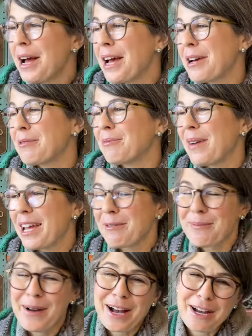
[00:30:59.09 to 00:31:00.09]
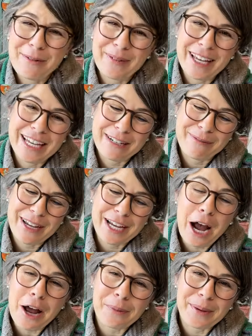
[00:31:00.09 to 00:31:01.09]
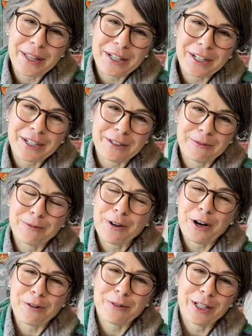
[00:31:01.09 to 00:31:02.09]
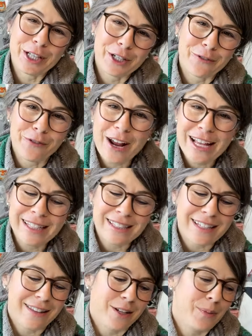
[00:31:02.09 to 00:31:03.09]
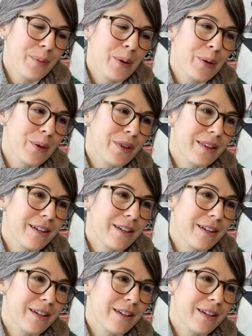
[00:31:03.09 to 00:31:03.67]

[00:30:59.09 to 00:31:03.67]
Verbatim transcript: Um, my mom and my godmother are really good friends and they're both